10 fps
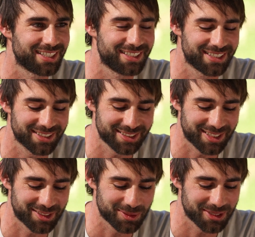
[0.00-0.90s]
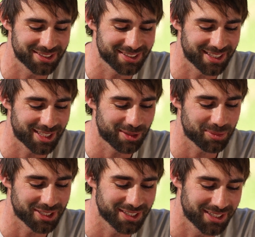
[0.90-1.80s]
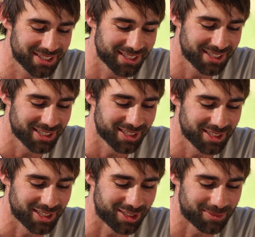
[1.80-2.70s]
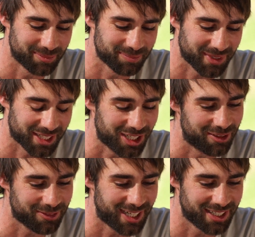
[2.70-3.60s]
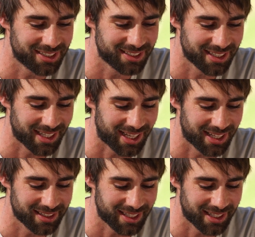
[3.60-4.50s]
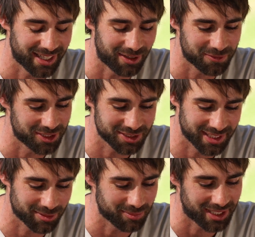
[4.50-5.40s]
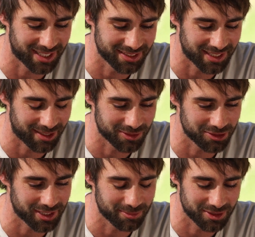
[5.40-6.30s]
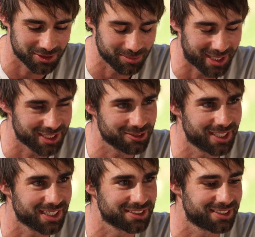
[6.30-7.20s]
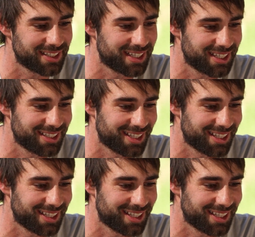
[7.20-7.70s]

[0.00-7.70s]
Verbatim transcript: Kind of sounds weird to say that, but um, I caught fire and at first, like my, I didn't have a dra- dramatic reaction to that.